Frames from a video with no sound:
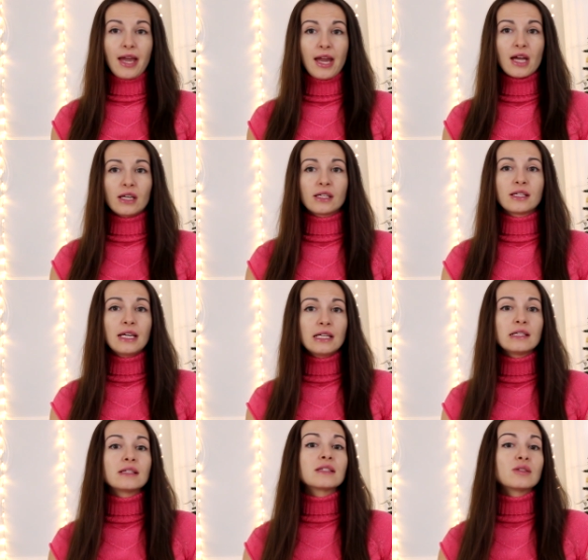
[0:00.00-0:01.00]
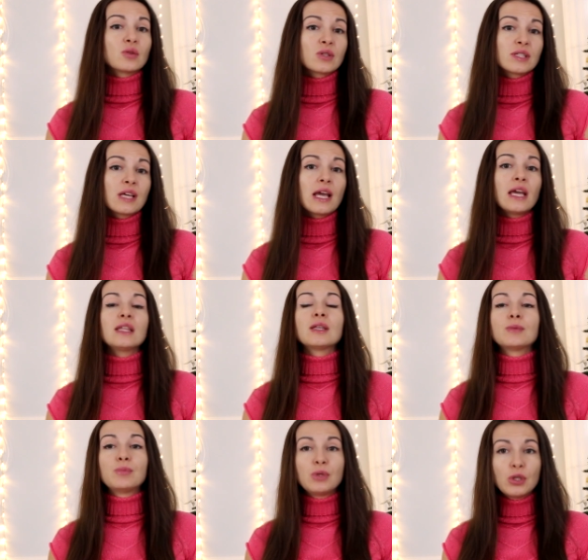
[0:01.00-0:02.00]
And needless to say,
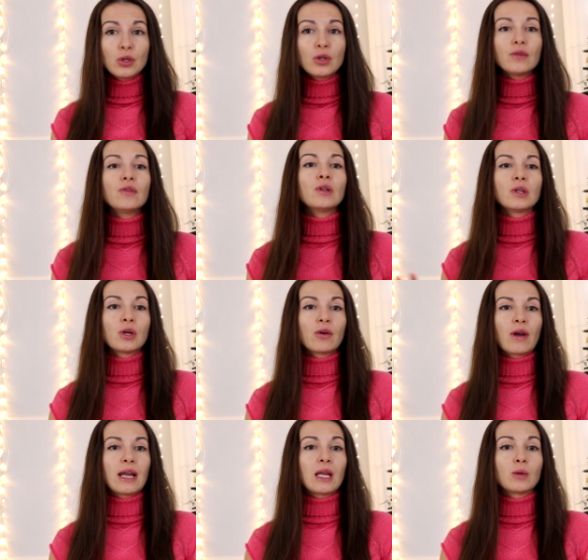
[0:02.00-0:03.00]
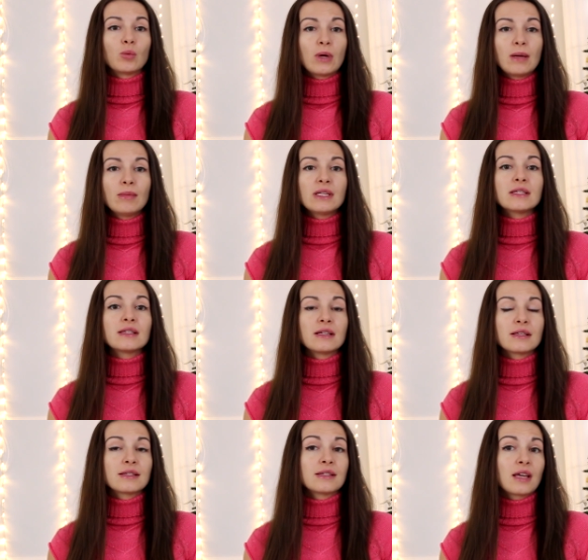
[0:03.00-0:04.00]
the beautiful Ukrainian women
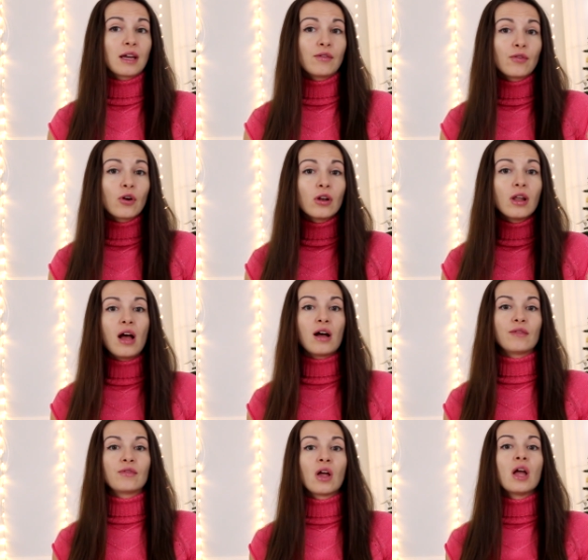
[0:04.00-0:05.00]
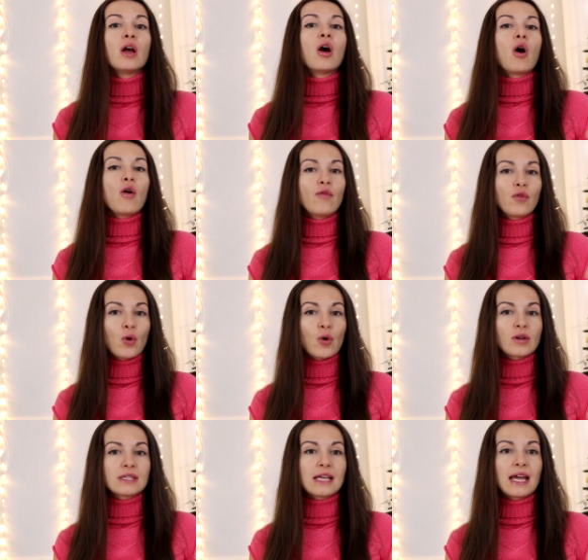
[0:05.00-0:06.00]
still seek for love. Of
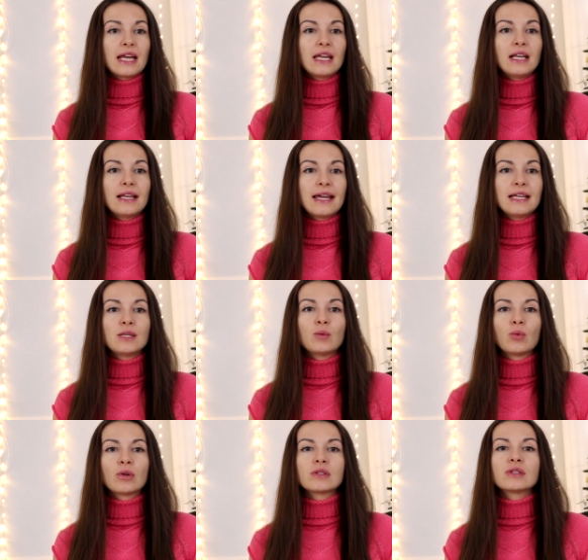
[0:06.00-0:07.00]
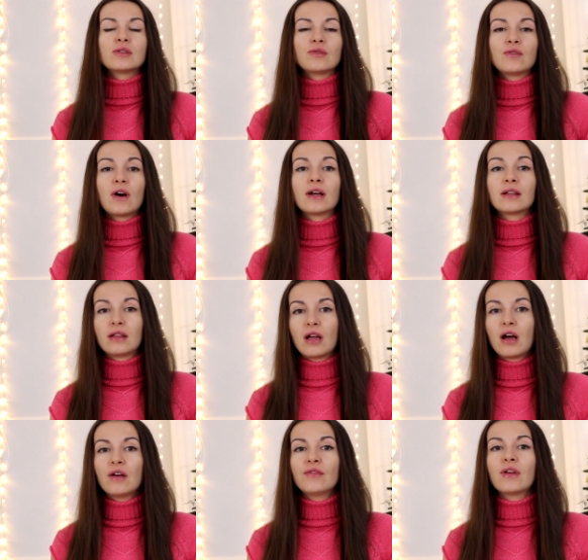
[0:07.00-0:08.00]
course, any lady wants to find
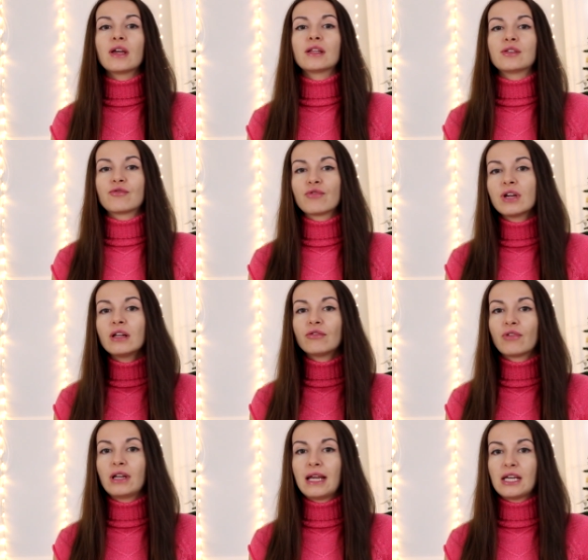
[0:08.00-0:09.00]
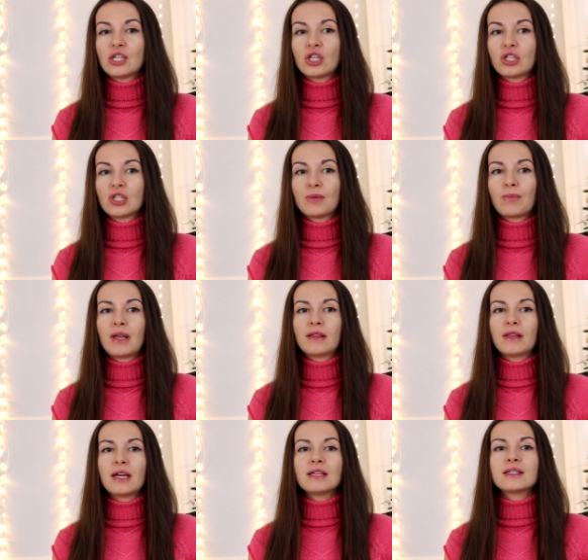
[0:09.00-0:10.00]
love and real relationship, and
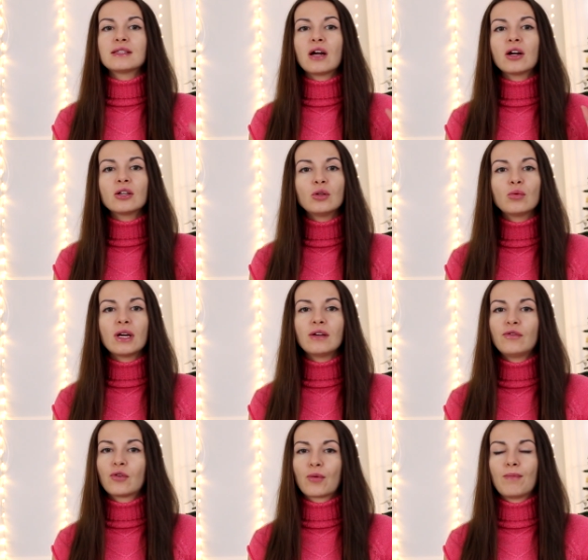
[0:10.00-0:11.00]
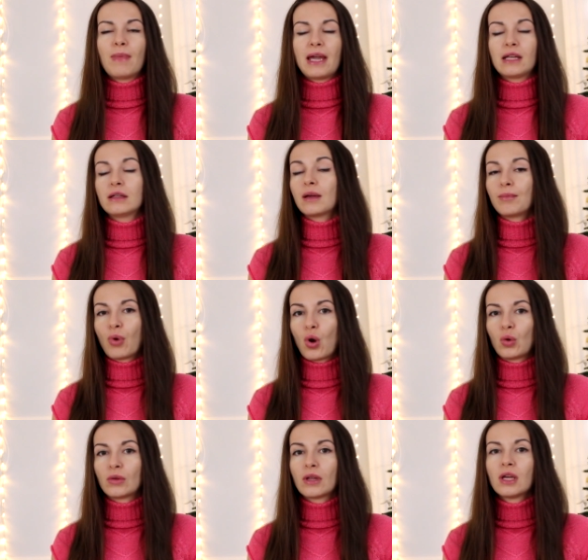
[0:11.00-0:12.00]
they start looking for men
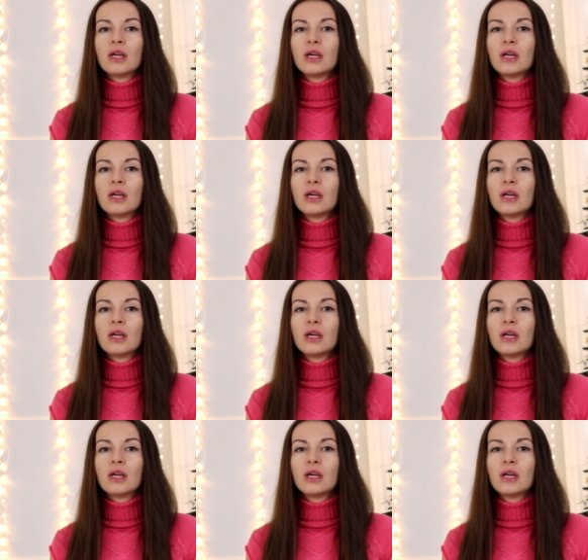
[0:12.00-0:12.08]
abroad.